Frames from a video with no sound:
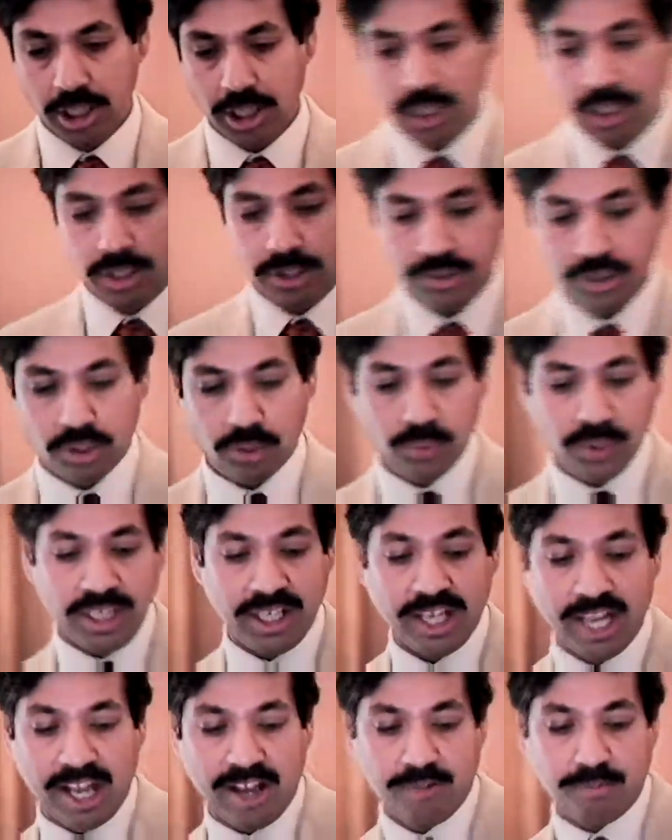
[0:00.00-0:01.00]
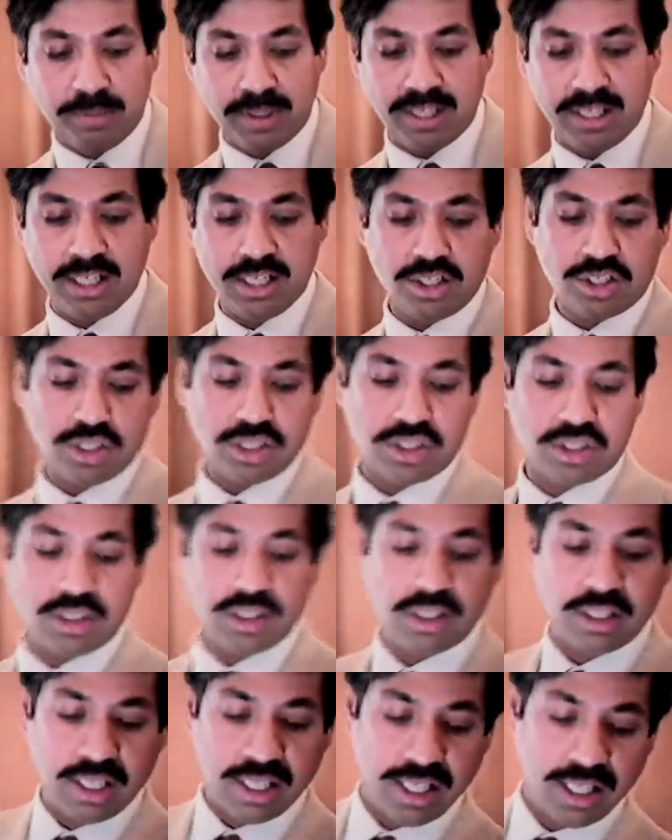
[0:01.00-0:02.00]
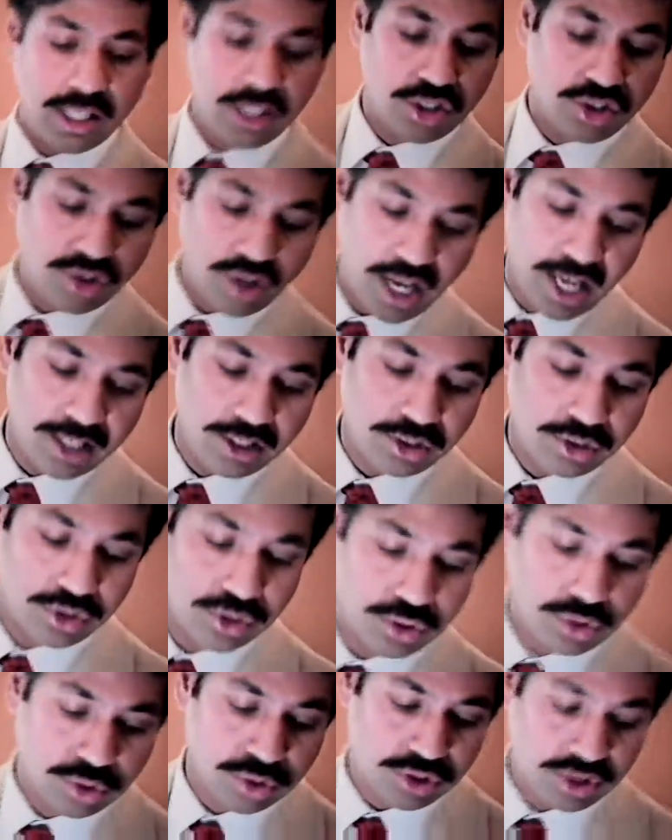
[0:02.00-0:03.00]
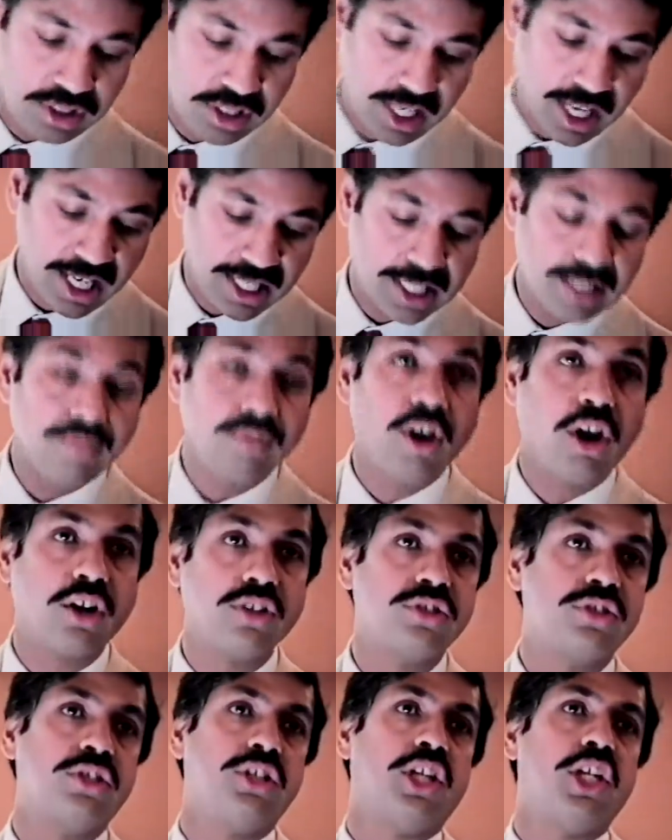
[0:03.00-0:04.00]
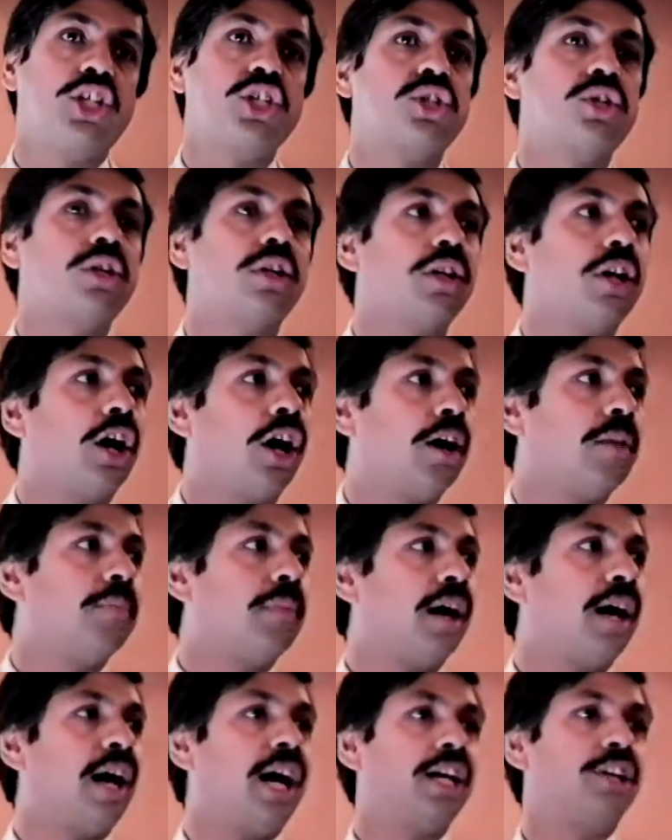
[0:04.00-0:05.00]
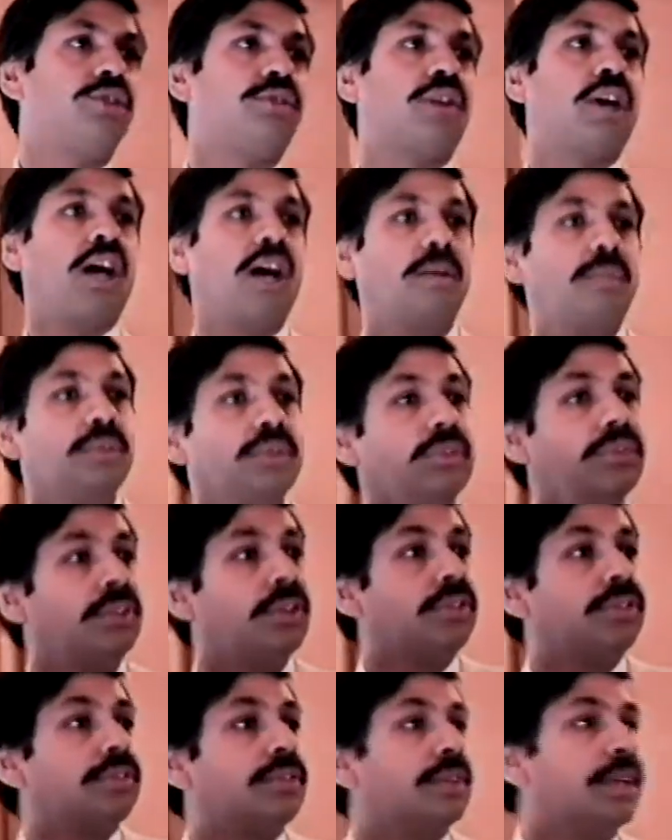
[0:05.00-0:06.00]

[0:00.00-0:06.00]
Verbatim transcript: So we have been interested in trying to do selective oxidation of hydrocarbons as,